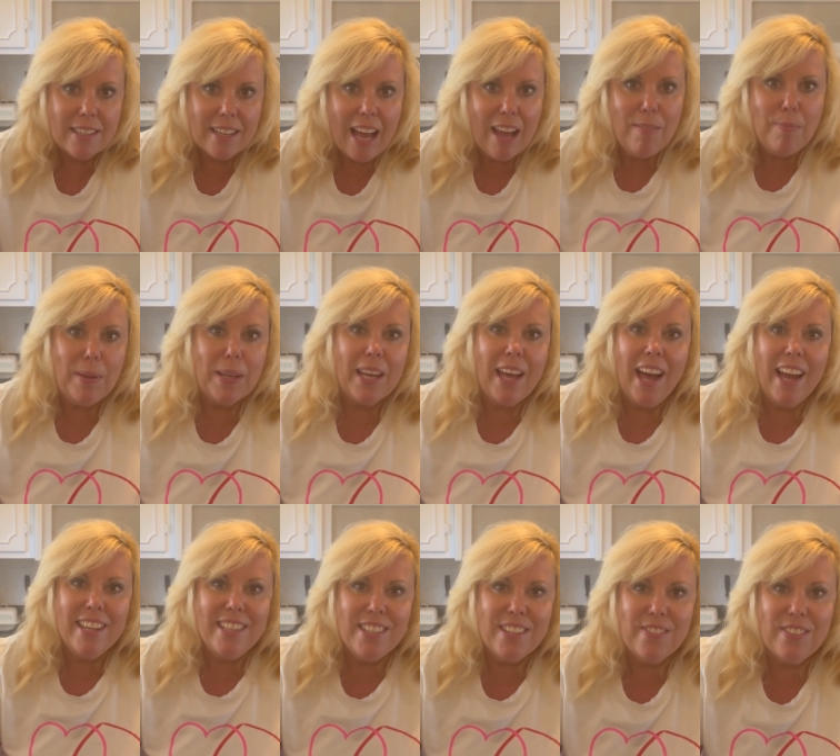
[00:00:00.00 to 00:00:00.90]
I've been
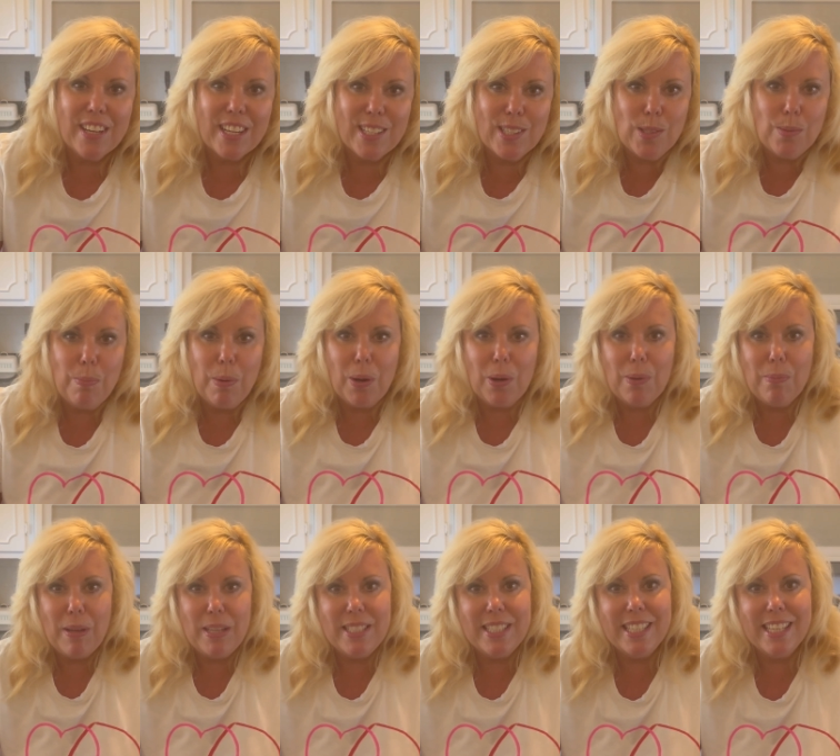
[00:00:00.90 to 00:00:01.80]
kind of
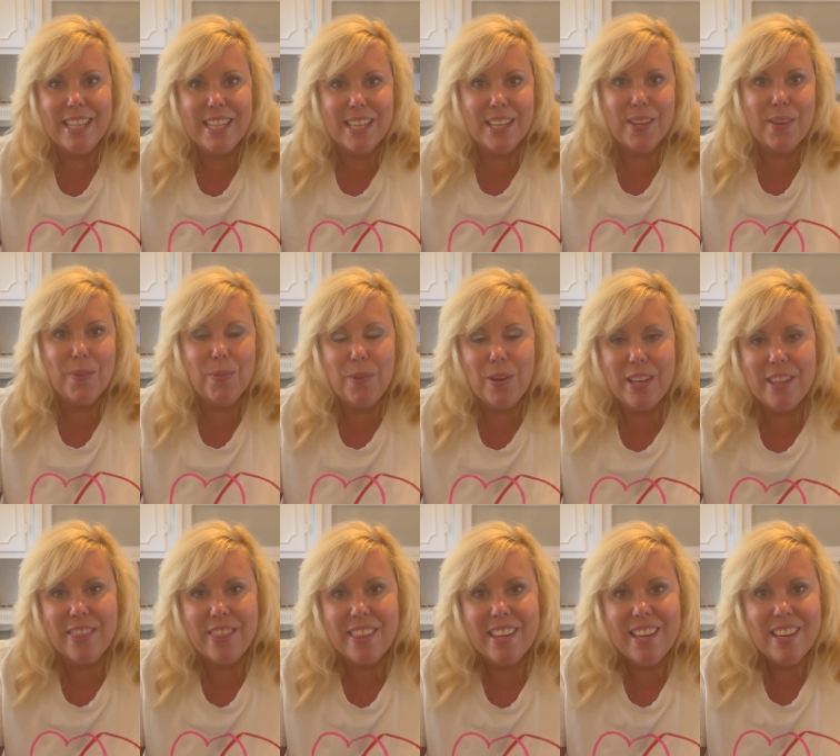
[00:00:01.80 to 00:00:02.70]
experimenting
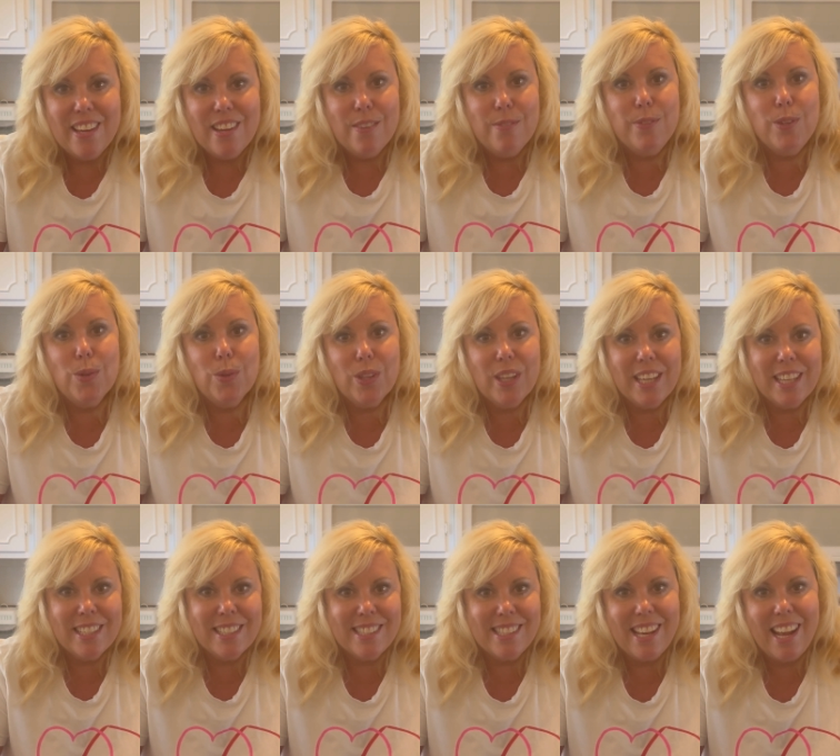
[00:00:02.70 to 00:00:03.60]
with
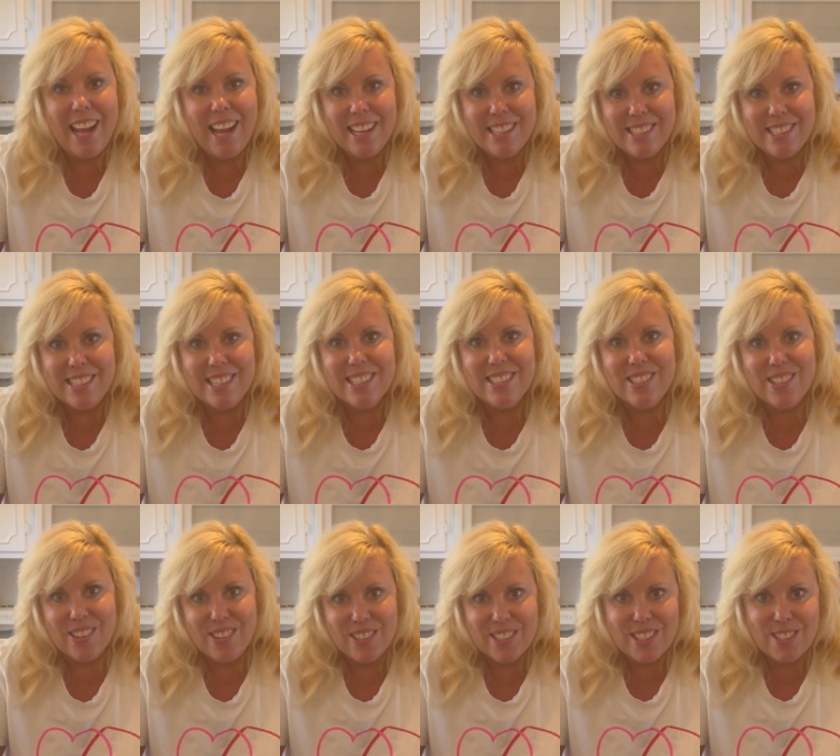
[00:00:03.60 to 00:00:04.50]
fuelings as
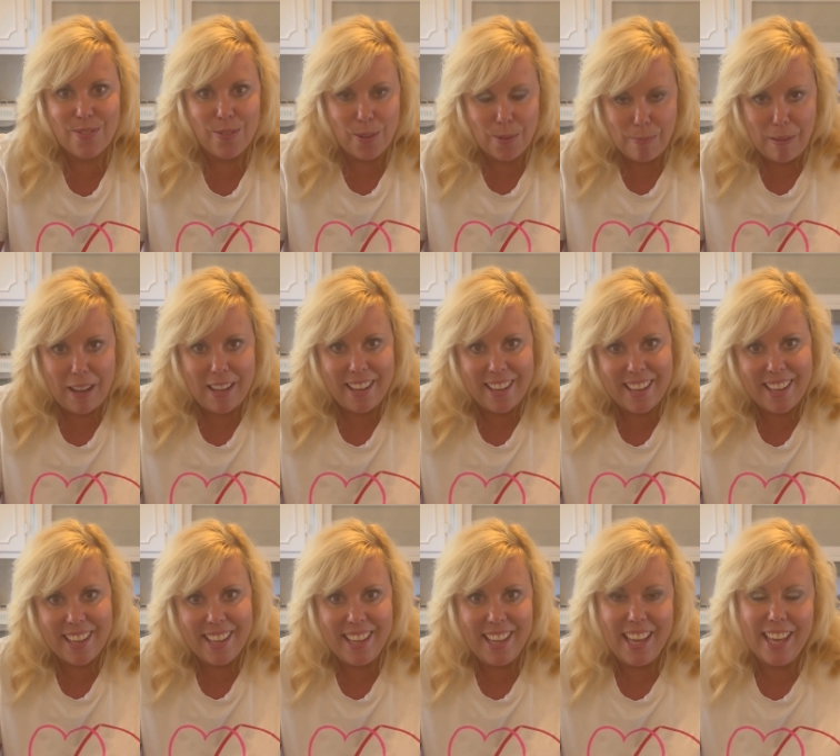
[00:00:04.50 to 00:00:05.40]
desserts for Mike,
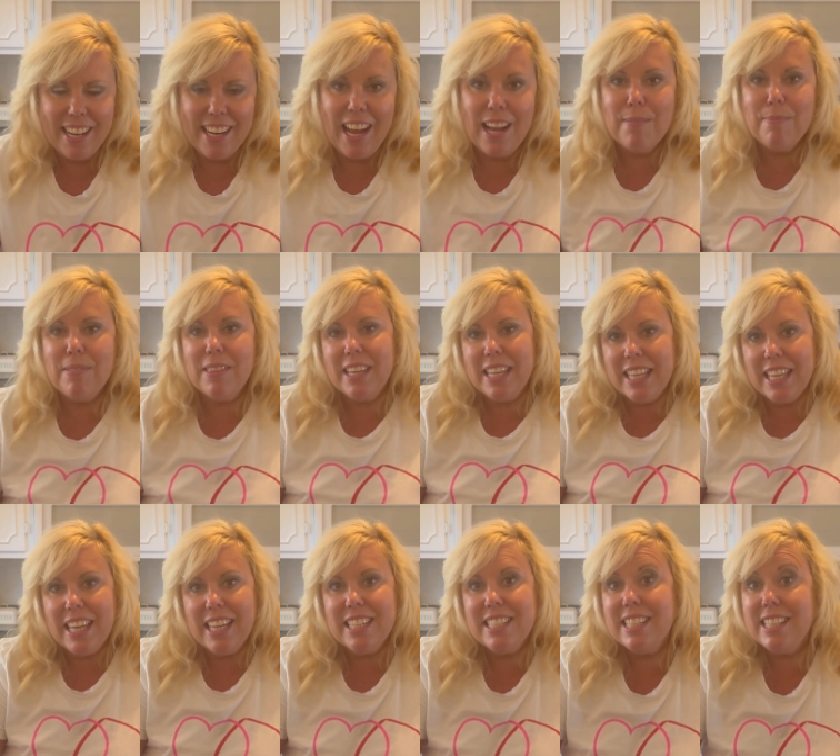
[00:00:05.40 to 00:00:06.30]
and I'm
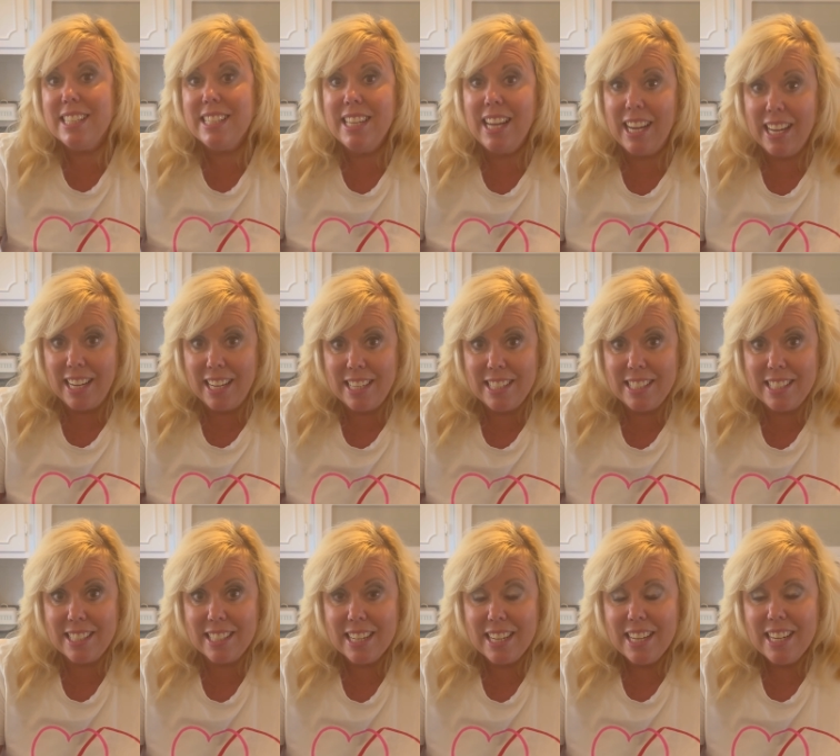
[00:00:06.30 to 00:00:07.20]
thinking
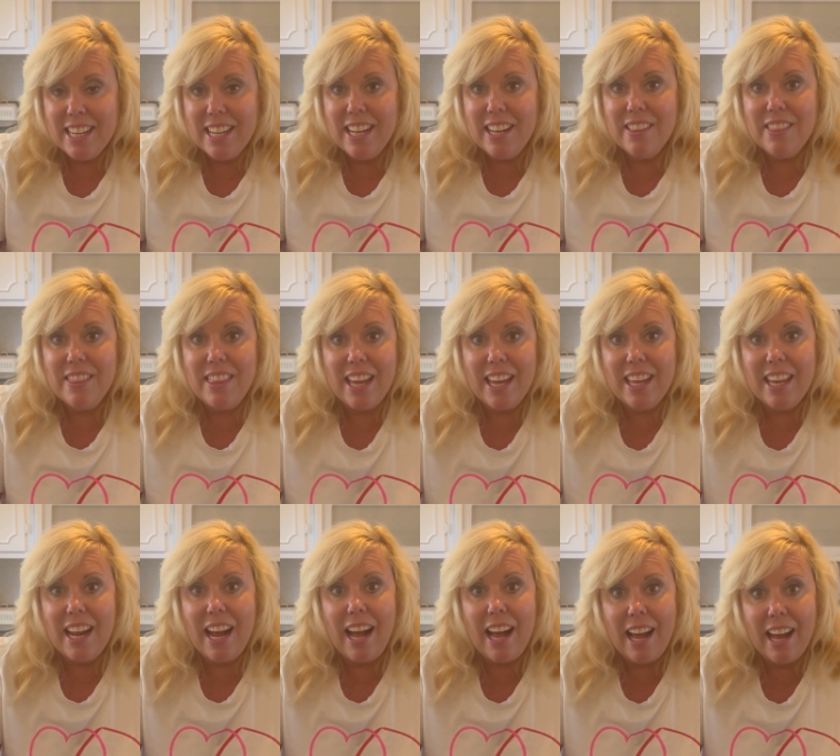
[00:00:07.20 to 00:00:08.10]
tonight
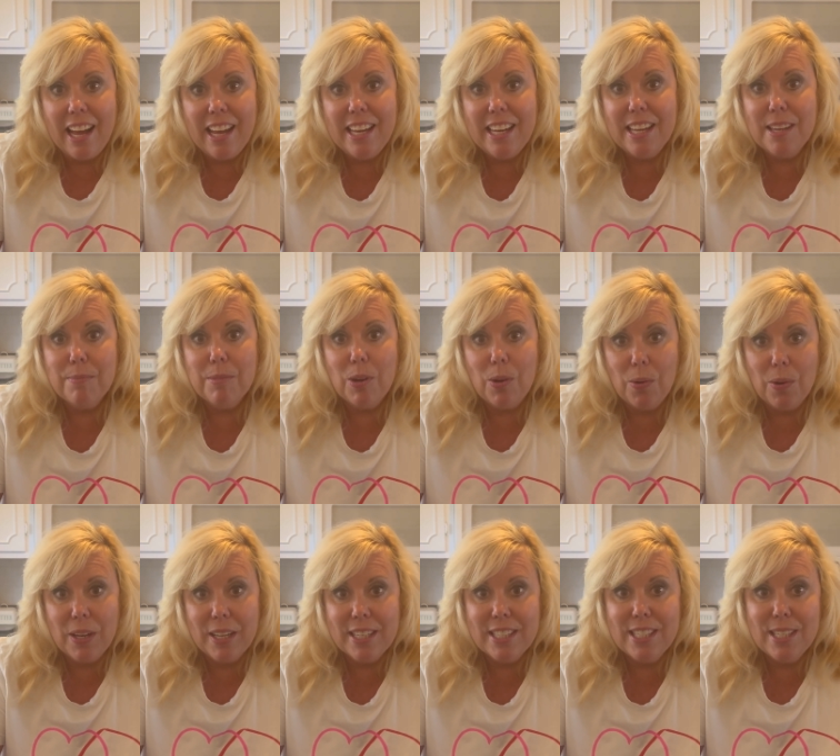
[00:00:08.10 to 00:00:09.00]
that I am
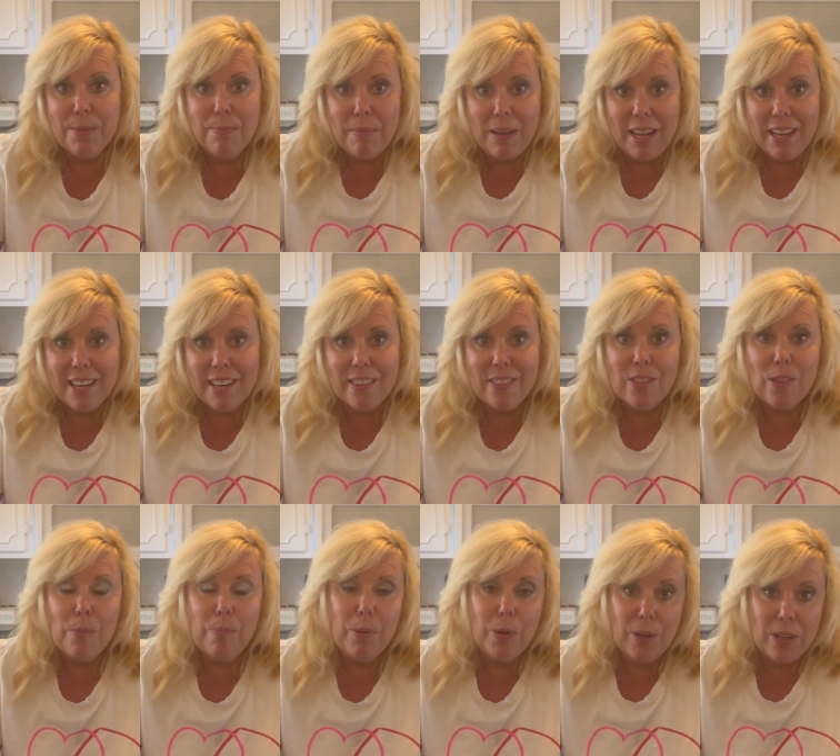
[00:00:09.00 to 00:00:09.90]
going to make
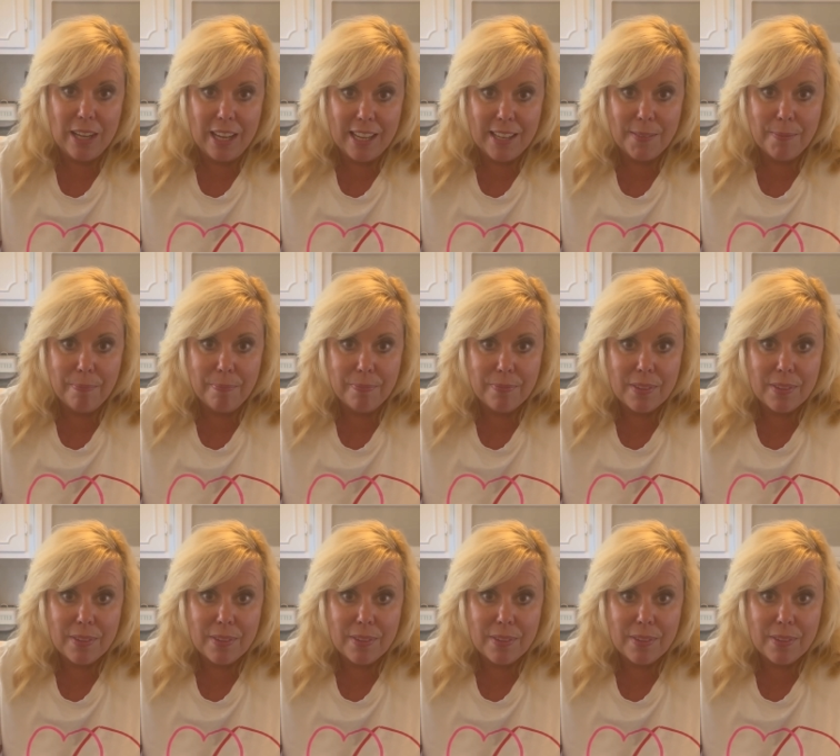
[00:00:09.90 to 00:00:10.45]
the pudding.